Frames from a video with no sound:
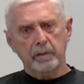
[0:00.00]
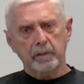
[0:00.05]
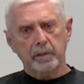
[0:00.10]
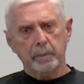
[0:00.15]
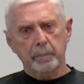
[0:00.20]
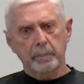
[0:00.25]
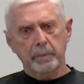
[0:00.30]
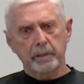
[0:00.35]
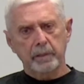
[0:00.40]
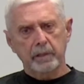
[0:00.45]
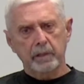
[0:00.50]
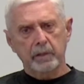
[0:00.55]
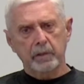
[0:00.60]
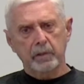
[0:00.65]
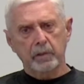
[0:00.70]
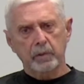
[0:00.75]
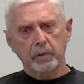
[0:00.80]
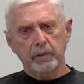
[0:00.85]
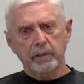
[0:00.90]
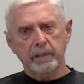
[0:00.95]
a committee
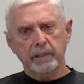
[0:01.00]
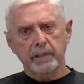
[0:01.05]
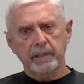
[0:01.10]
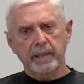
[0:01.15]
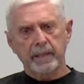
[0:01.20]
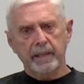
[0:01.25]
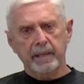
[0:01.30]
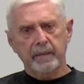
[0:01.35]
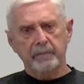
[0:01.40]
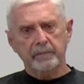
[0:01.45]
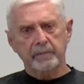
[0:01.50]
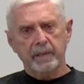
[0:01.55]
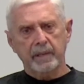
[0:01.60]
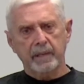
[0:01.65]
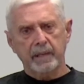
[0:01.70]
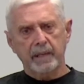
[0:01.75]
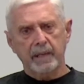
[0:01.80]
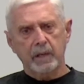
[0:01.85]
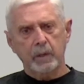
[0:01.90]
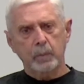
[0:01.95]
looking after
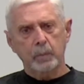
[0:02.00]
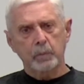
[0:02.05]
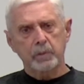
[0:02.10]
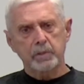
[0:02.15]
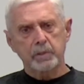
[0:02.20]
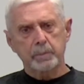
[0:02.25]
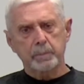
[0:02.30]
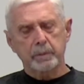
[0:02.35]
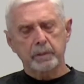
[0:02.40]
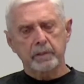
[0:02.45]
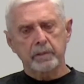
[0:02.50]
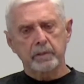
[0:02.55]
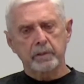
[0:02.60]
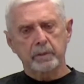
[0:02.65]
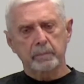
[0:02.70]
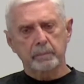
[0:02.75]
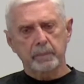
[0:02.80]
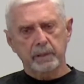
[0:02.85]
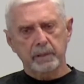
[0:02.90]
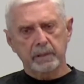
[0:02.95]
how we spend
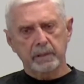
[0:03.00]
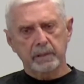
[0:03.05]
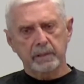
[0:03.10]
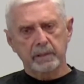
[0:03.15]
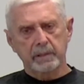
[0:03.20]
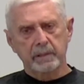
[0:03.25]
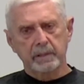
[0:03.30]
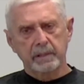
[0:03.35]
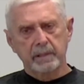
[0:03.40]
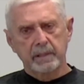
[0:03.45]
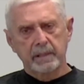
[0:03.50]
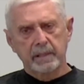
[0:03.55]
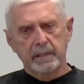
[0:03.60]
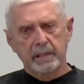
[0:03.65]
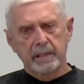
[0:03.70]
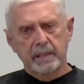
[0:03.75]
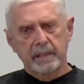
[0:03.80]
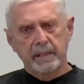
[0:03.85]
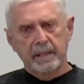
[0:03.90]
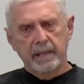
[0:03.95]
your money.
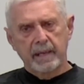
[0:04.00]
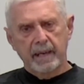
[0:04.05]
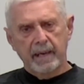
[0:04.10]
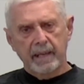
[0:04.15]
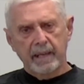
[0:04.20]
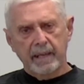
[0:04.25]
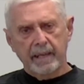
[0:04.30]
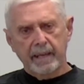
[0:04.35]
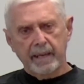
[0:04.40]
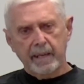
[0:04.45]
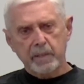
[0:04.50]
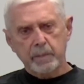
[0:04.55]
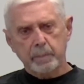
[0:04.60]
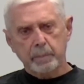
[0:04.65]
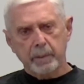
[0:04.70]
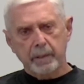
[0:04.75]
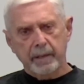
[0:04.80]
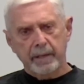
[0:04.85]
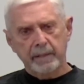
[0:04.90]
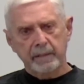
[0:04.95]
A large
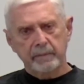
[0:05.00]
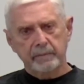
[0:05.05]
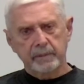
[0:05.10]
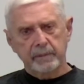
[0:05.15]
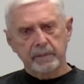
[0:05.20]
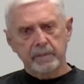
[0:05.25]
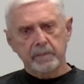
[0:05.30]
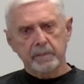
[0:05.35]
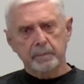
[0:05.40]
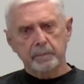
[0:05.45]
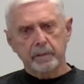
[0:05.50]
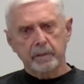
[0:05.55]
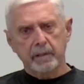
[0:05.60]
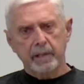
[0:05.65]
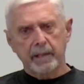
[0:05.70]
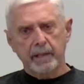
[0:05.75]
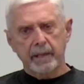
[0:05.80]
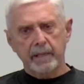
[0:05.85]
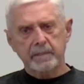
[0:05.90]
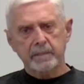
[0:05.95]
part of it is about
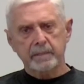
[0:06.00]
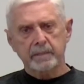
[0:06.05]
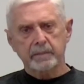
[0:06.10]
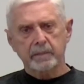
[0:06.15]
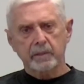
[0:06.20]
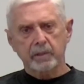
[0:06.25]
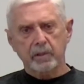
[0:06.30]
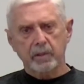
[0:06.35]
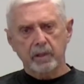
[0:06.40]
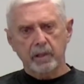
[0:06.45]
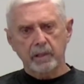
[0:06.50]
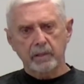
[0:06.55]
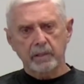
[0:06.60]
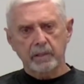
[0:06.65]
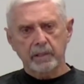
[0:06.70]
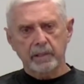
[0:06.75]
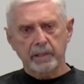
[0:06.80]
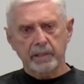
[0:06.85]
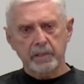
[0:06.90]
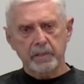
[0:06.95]
asking the
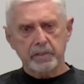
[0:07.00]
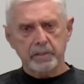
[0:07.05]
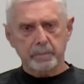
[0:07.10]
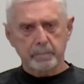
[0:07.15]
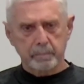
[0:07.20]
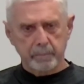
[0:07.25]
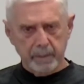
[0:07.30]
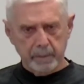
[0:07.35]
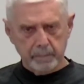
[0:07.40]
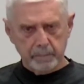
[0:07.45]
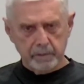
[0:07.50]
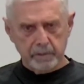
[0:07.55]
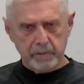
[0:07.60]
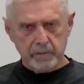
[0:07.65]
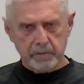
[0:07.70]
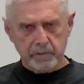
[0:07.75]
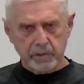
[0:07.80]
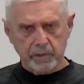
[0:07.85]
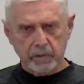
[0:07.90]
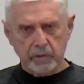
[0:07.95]
congregation members
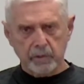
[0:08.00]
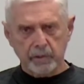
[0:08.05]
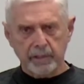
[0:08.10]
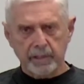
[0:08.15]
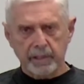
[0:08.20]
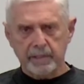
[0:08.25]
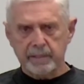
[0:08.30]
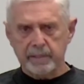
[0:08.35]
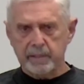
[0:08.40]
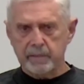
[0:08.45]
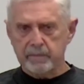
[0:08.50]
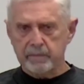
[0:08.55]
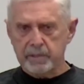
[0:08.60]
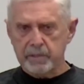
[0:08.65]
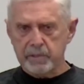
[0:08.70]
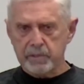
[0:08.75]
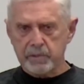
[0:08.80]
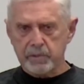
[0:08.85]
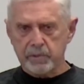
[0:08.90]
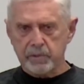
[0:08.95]
to look at their
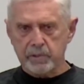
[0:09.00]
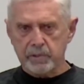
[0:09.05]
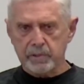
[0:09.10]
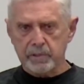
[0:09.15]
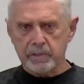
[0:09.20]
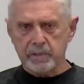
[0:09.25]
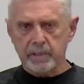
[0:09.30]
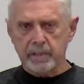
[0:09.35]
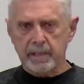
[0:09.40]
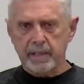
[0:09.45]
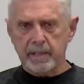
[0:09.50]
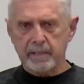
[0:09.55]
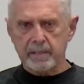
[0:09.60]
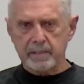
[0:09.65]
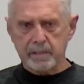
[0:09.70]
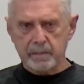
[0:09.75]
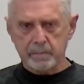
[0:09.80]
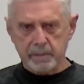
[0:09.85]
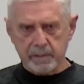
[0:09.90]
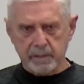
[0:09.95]
resources and
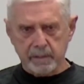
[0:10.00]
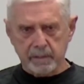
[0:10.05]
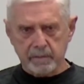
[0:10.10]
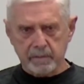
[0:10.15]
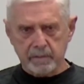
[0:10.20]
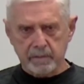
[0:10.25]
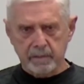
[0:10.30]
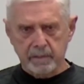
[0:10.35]
ask themselves,